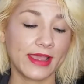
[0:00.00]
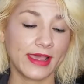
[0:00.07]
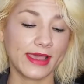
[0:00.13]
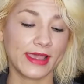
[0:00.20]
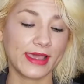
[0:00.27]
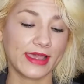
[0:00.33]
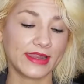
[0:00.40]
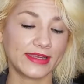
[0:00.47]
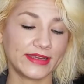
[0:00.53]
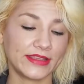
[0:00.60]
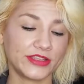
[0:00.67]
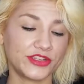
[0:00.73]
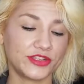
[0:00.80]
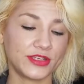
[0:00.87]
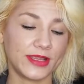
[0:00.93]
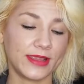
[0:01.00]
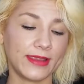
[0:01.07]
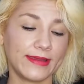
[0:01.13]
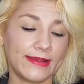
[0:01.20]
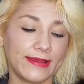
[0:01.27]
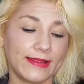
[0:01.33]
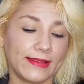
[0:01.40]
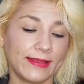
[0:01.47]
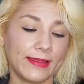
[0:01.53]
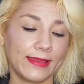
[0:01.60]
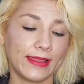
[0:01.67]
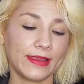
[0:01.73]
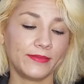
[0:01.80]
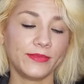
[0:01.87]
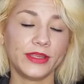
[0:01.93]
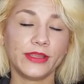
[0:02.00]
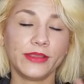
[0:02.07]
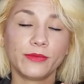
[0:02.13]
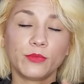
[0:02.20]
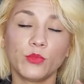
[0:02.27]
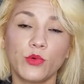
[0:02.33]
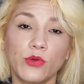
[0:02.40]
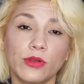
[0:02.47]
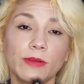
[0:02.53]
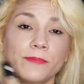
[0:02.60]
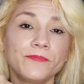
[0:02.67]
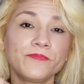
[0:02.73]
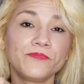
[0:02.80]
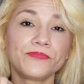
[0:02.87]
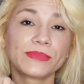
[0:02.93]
I had it in shade light, medium, warm.